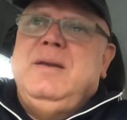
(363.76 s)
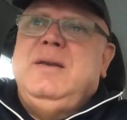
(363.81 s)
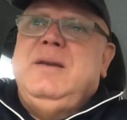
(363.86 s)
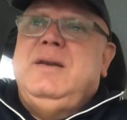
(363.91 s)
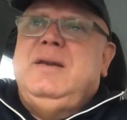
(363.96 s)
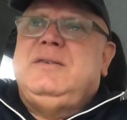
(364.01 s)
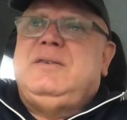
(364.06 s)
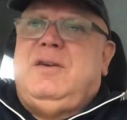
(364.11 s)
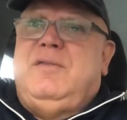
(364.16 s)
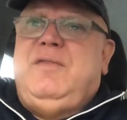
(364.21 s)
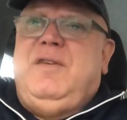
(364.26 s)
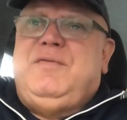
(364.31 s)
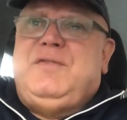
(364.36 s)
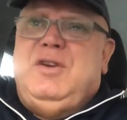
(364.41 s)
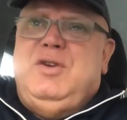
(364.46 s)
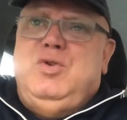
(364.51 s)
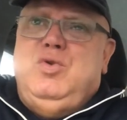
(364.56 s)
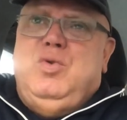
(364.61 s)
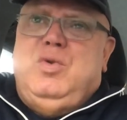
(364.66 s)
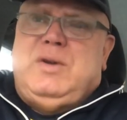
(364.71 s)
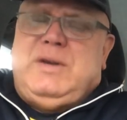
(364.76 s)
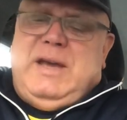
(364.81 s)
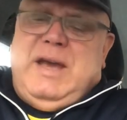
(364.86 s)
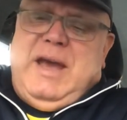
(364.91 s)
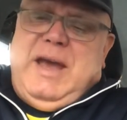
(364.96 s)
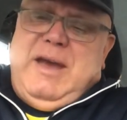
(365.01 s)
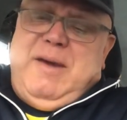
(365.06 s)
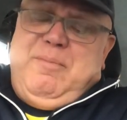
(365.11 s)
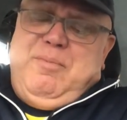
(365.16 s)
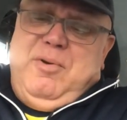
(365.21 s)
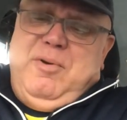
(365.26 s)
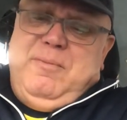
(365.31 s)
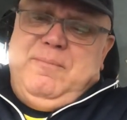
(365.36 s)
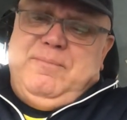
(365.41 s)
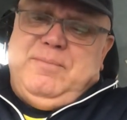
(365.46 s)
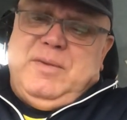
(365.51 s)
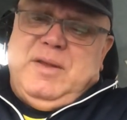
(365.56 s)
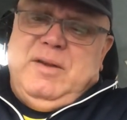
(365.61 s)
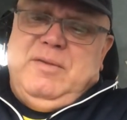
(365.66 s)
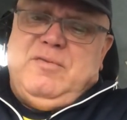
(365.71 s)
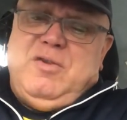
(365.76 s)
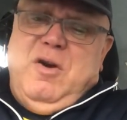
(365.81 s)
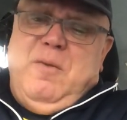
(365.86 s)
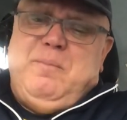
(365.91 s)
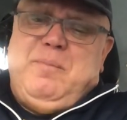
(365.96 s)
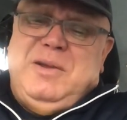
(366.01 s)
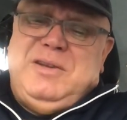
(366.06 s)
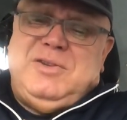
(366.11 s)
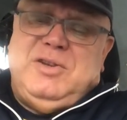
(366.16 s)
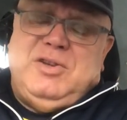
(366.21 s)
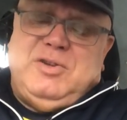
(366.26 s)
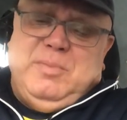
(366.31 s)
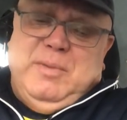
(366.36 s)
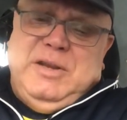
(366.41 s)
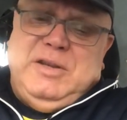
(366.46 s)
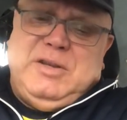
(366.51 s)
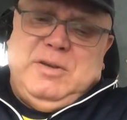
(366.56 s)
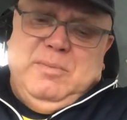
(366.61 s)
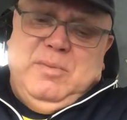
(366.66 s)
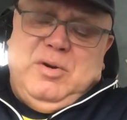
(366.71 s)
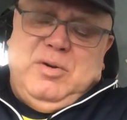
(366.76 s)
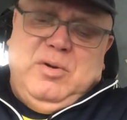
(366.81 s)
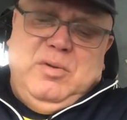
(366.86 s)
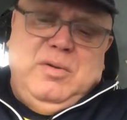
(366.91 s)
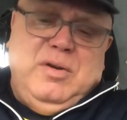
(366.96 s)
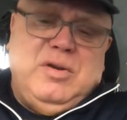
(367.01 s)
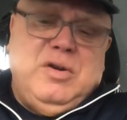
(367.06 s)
He said, "I've left it in your cab. I've got a business meeting tomorrow.